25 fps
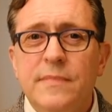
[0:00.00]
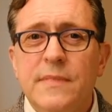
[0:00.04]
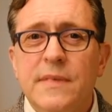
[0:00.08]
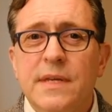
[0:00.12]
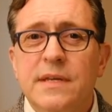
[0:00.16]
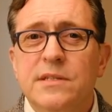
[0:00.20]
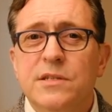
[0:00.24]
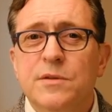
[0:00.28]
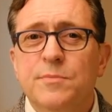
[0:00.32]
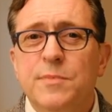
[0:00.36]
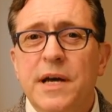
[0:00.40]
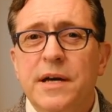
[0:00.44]

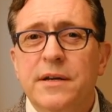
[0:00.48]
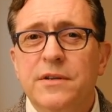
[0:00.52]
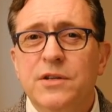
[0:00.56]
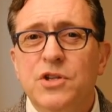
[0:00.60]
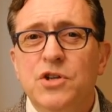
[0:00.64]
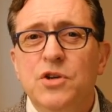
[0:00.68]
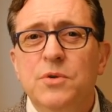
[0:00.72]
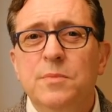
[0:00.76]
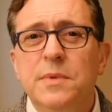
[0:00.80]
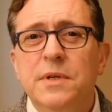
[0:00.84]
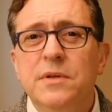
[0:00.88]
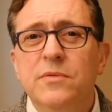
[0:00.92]
is about
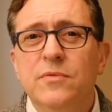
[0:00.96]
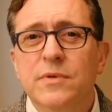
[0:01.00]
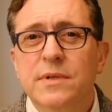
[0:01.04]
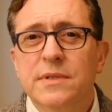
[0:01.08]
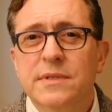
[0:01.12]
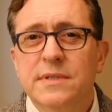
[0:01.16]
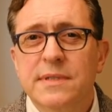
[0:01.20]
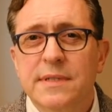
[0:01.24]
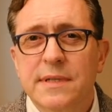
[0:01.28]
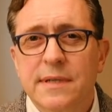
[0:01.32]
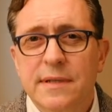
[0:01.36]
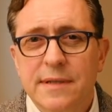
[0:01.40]
human
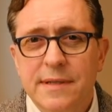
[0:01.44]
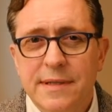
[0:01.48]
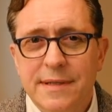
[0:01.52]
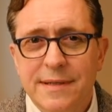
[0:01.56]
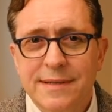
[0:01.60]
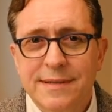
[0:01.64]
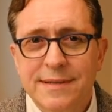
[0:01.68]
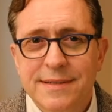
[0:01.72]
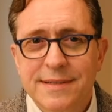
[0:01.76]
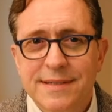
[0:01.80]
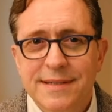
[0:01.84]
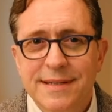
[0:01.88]

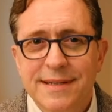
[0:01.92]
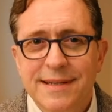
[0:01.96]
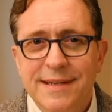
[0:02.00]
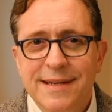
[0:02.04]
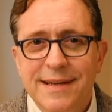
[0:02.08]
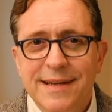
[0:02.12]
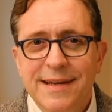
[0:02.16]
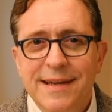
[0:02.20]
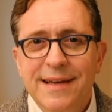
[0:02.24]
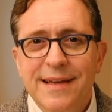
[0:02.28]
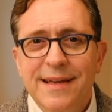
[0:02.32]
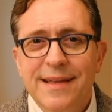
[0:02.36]
resilience.
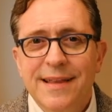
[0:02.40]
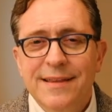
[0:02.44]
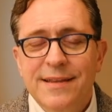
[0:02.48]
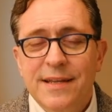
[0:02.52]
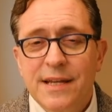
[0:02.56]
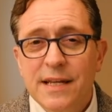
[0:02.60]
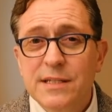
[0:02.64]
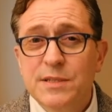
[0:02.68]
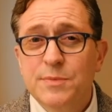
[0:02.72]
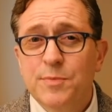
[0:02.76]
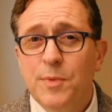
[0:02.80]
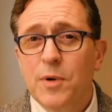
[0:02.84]
The
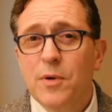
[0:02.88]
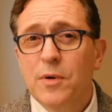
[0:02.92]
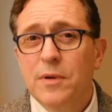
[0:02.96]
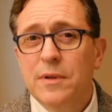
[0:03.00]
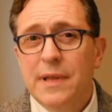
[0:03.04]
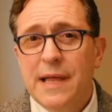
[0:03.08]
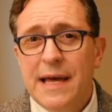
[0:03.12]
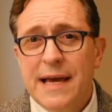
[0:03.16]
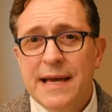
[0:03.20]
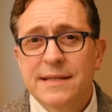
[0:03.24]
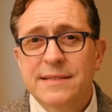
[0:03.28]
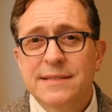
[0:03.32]
Dust Bowl
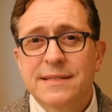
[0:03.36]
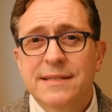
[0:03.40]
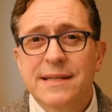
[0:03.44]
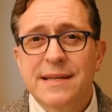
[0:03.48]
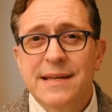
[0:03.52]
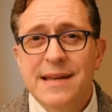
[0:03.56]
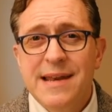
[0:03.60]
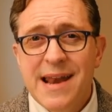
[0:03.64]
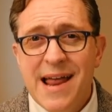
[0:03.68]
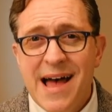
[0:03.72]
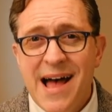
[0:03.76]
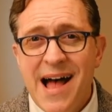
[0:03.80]
lasted
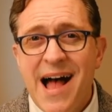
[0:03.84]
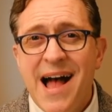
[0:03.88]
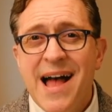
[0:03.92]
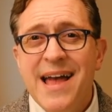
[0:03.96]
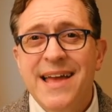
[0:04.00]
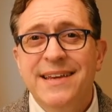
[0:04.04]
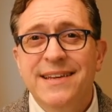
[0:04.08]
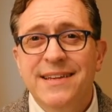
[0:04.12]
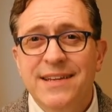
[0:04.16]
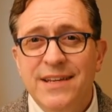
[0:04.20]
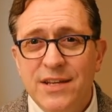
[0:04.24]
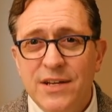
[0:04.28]

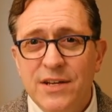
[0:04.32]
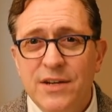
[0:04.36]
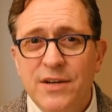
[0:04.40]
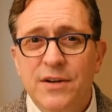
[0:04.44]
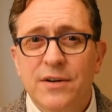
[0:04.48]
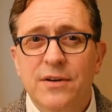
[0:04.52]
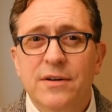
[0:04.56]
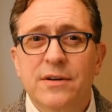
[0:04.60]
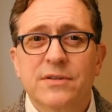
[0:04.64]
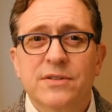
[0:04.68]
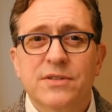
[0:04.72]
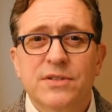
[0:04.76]
9
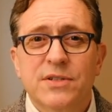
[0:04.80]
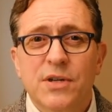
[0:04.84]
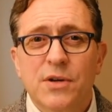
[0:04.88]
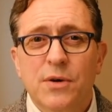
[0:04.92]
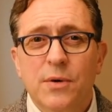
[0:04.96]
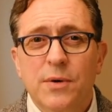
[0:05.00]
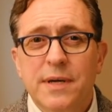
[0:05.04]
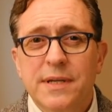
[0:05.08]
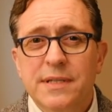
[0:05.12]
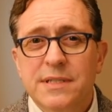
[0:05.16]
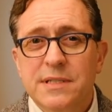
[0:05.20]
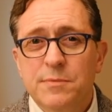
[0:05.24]
years, so
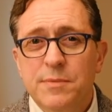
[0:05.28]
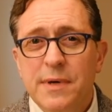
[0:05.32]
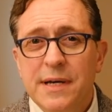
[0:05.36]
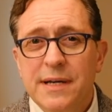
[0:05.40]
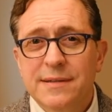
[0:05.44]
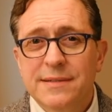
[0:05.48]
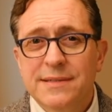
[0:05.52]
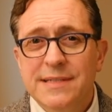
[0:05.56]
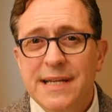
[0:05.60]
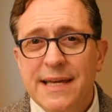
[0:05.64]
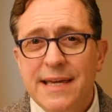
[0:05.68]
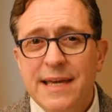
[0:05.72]
it's
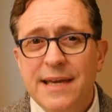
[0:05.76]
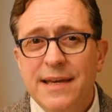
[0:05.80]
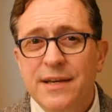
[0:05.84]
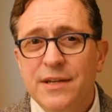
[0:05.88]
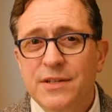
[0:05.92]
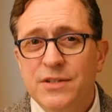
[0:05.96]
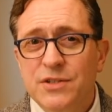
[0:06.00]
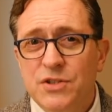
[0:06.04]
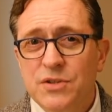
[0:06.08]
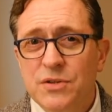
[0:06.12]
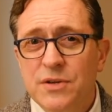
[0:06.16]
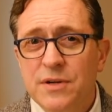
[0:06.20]
about taking a
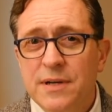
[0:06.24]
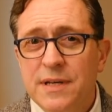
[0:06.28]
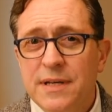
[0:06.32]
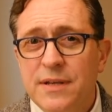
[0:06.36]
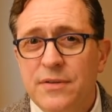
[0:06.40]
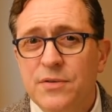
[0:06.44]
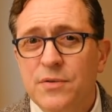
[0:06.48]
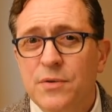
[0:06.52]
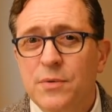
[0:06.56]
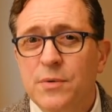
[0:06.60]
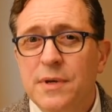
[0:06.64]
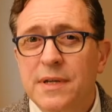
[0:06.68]
journey
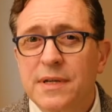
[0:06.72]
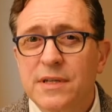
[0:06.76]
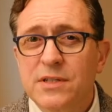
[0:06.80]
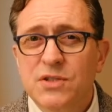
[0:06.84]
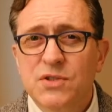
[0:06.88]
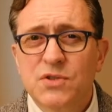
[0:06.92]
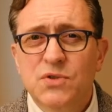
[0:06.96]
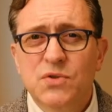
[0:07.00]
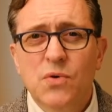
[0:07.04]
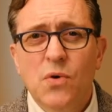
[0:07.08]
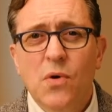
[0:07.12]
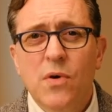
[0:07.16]
through an
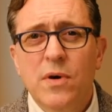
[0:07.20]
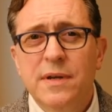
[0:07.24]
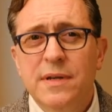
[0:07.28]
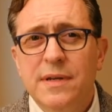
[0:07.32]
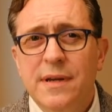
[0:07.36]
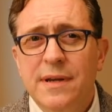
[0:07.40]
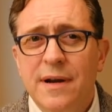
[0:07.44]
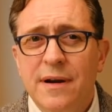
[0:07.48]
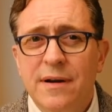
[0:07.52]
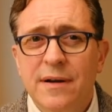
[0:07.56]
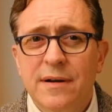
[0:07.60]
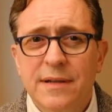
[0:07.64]

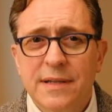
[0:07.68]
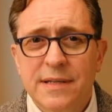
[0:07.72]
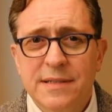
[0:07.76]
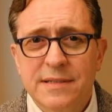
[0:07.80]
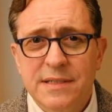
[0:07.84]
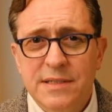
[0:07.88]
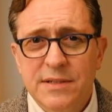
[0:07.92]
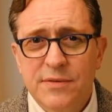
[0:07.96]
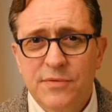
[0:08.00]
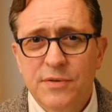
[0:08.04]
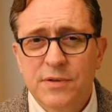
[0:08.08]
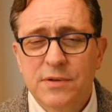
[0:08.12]
extraordinarily
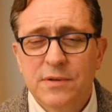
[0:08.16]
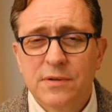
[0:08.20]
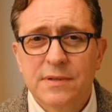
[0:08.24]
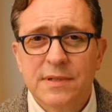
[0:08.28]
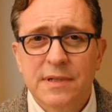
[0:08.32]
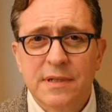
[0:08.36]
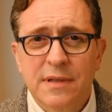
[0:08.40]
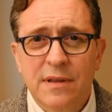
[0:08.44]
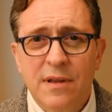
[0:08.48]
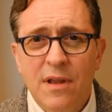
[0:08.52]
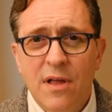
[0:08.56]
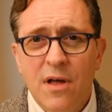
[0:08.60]
difficult
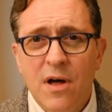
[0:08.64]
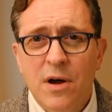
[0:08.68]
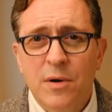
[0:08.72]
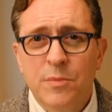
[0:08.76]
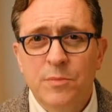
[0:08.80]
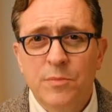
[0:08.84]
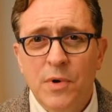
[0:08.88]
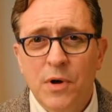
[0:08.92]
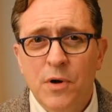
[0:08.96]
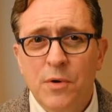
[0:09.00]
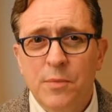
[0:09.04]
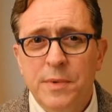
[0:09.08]
and
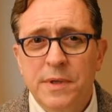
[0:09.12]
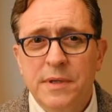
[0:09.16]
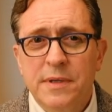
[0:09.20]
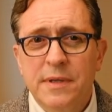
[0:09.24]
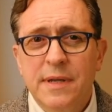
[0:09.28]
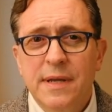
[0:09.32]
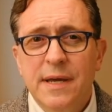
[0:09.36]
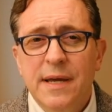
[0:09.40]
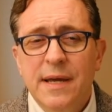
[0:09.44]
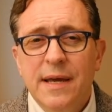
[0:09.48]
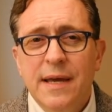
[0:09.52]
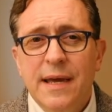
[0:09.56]
long moment
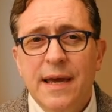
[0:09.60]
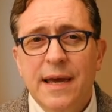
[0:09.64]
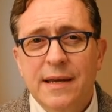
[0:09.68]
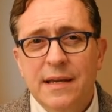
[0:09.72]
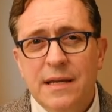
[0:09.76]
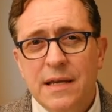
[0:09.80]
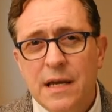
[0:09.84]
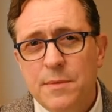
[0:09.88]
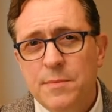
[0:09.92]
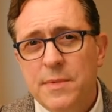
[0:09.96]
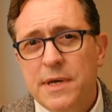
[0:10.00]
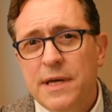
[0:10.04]
and
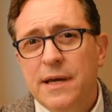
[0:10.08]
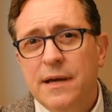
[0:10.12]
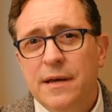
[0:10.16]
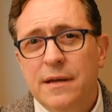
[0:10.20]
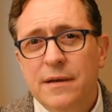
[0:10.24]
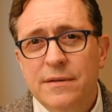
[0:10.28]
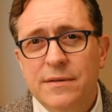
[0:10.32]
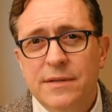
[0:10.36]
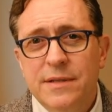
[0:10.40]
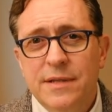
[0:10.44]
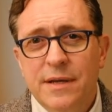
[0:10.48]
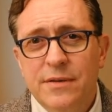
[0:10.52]
coming out
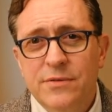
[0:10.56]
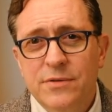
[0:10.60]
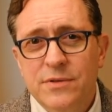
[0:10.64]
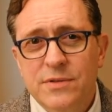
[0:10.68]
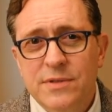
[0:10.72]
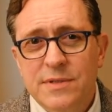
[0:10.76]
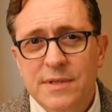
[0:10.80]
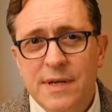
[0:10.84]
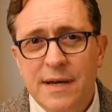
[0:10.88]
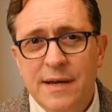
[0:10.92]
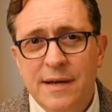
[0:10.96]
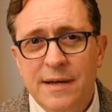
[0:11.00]
on the other
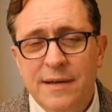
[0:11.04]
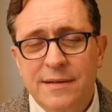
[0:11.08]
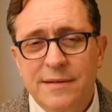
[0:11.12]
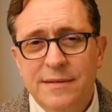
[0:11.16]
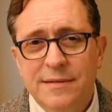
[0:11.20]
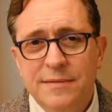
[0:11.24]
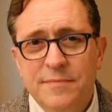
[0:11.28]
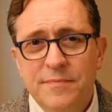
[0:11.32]
side.